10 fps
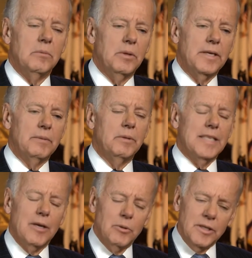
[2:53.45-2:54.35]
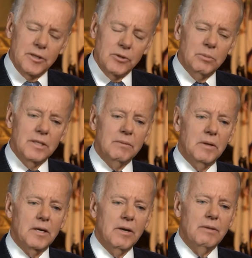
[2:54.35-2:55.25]
But I really do believe
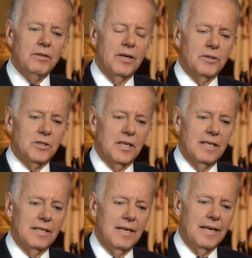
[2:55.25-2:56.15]
my grandfather said.